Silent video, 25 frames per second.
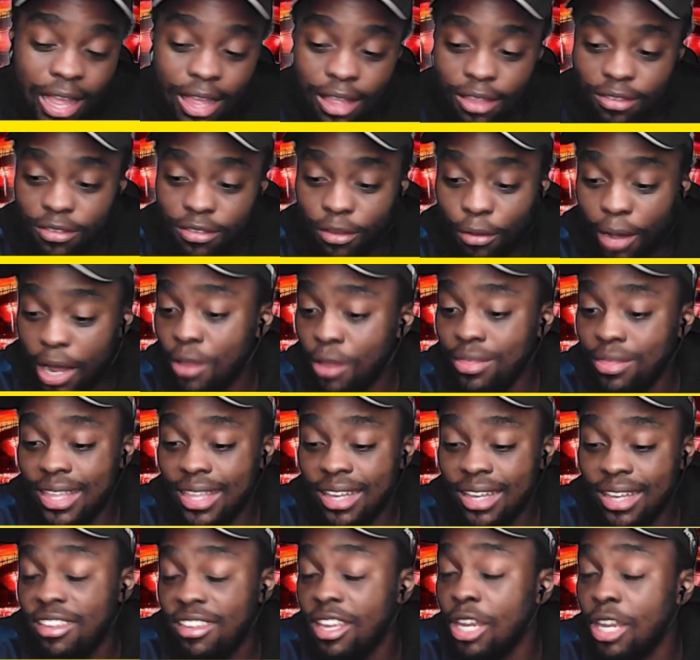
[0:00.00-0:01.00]
So I don't
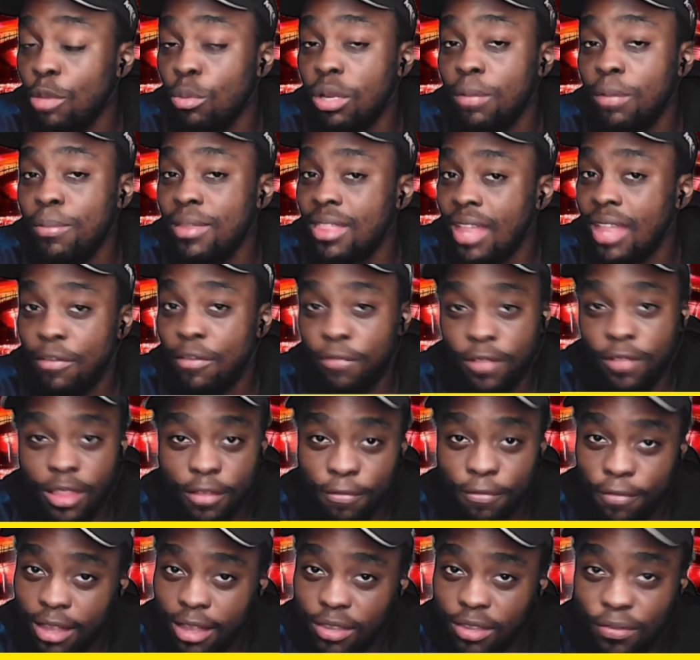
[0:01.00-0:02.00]
think Tierney will be there for the
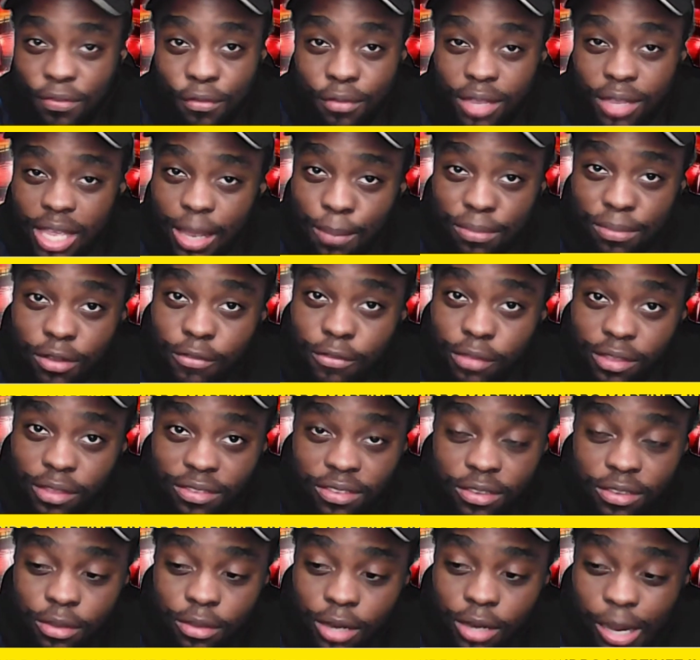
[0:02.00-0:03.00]
first few games of the
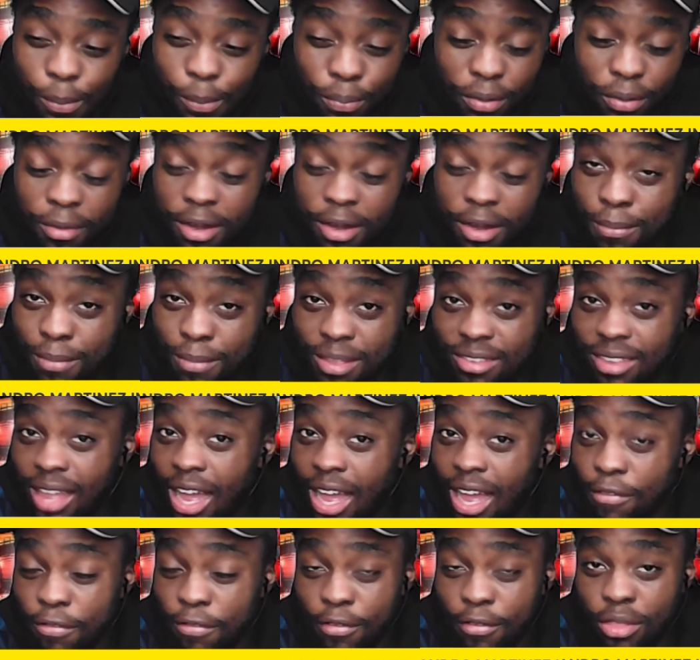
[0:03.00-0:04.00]
season. He'll probably miss
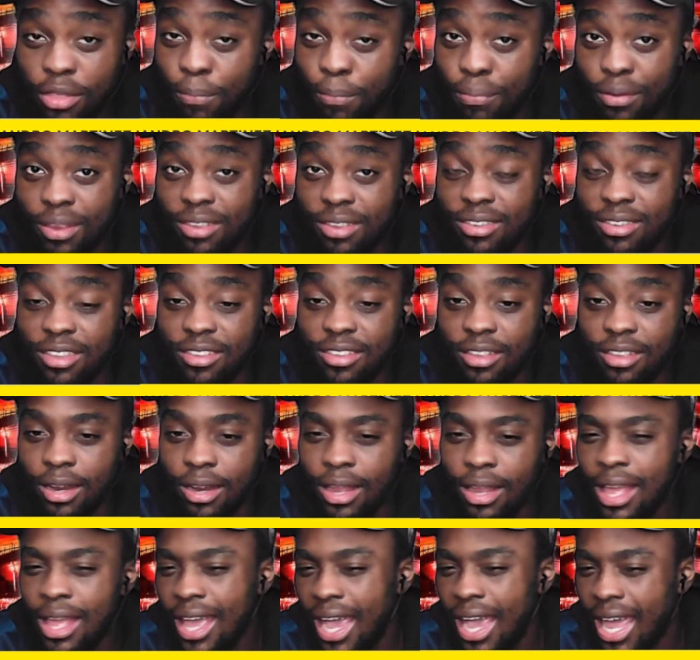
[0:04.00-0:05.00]
half of the
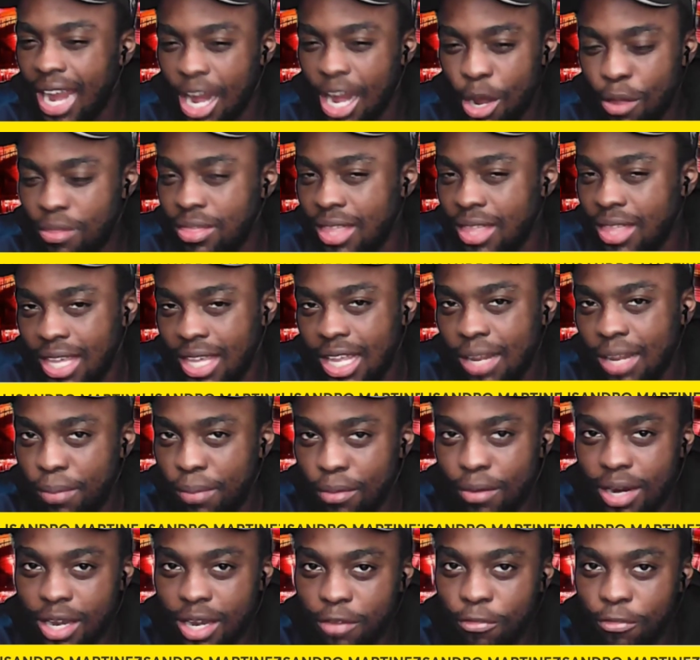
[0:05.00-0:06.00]
preseason, and I don't think he'll
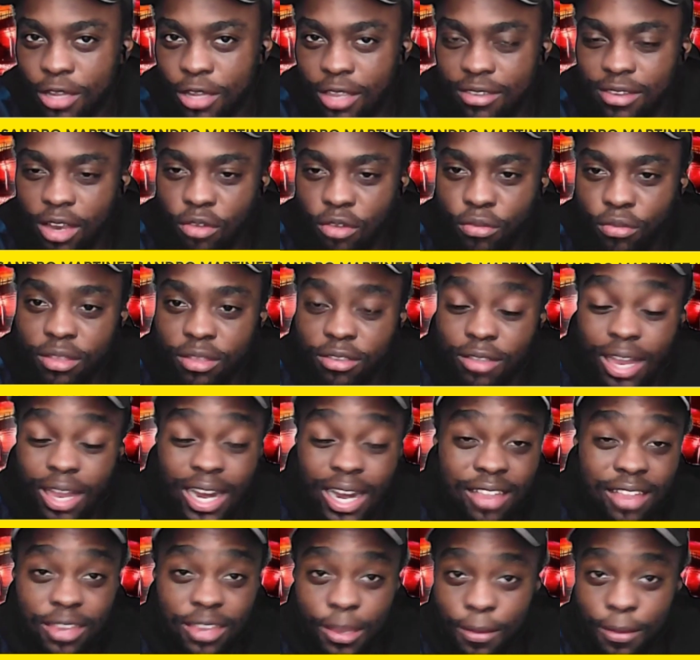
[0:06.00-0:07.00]
be ready for the start of the season
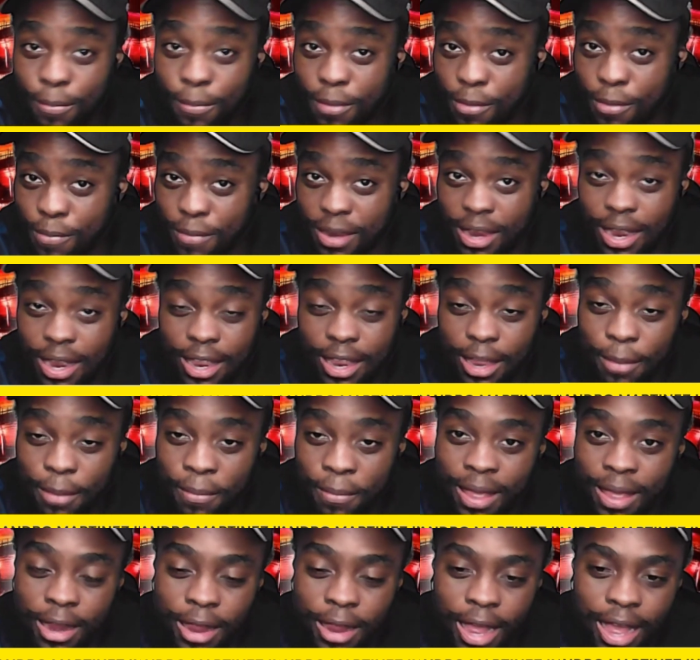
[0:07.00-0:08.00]
unless he
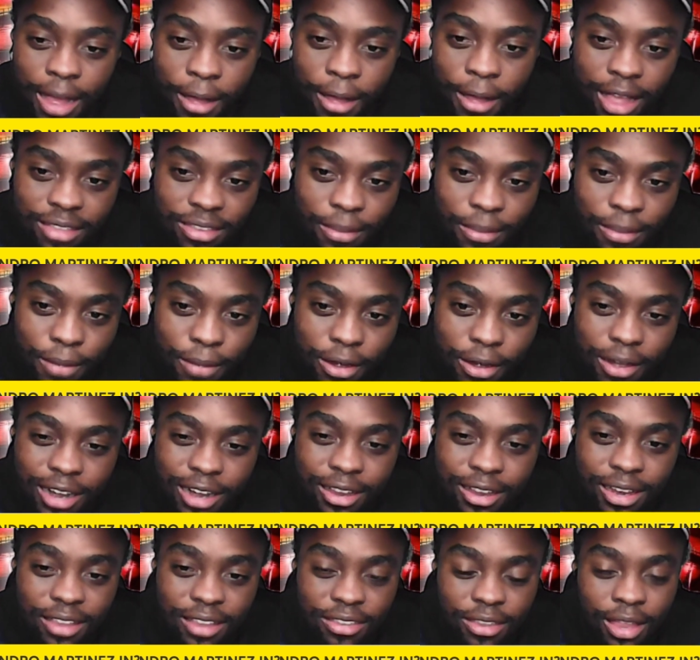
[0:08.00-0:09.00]
has a
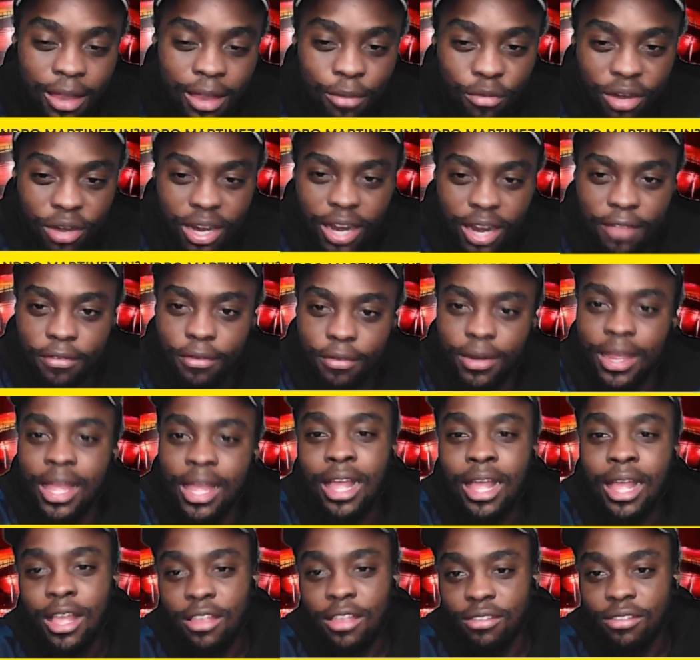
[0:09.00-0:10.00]
miraculous uh, recovery.
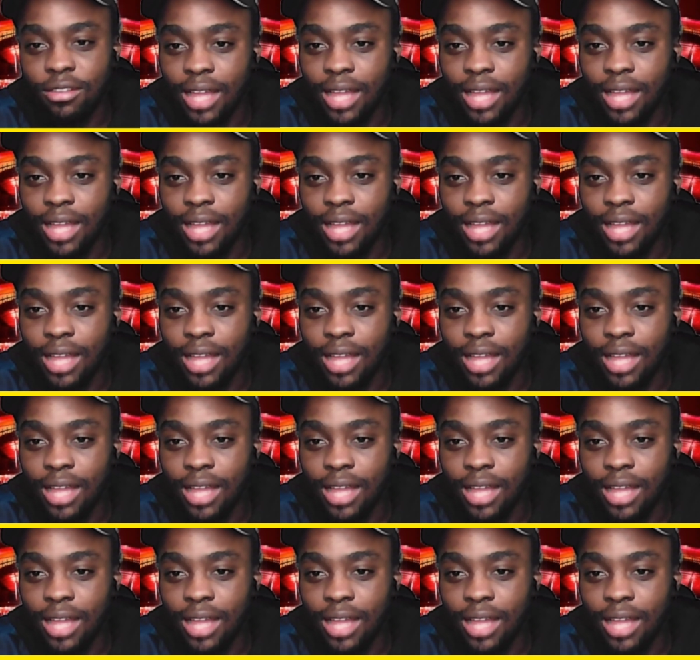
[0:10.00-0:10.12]
So